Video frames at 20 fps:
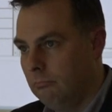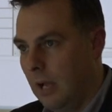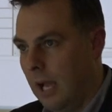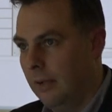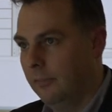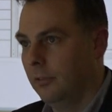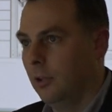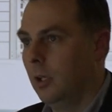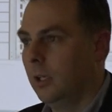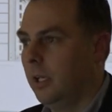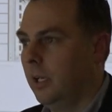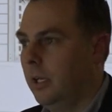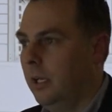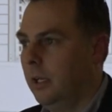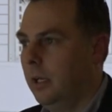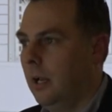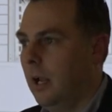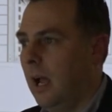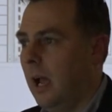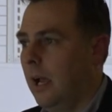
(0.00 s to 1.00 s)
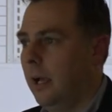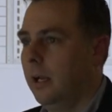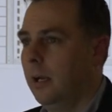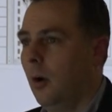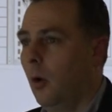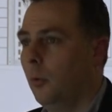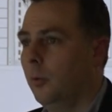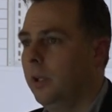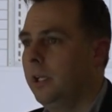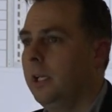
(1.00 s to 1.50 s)
I look at it, I
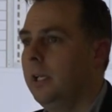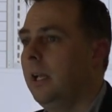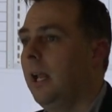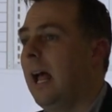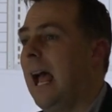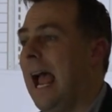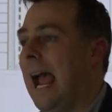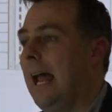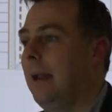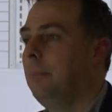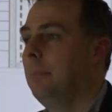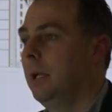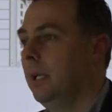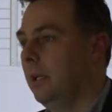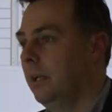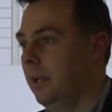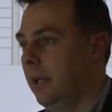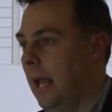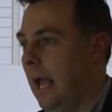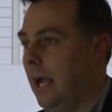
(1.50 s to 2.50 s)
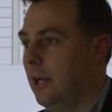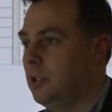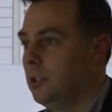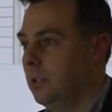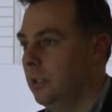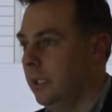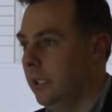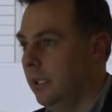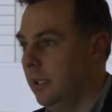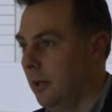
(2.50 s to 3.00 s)
only an admin can
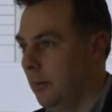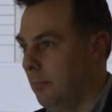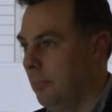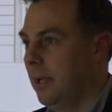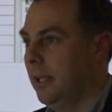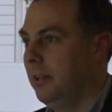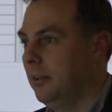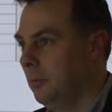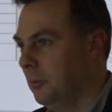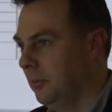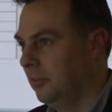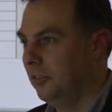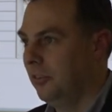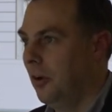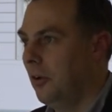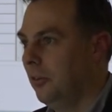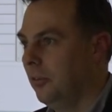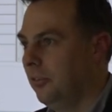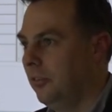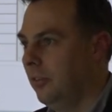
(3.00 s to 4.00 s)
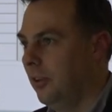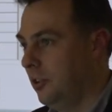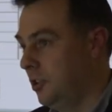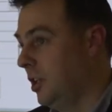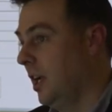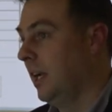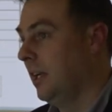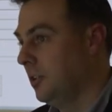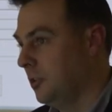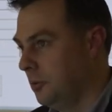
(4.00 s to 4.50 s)
actually commit the results, the
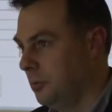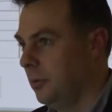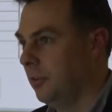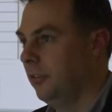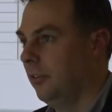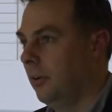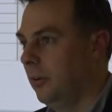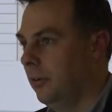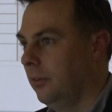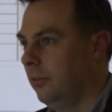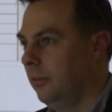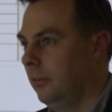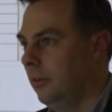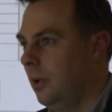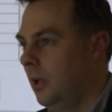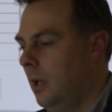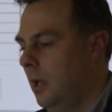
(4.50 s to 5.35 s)
change results.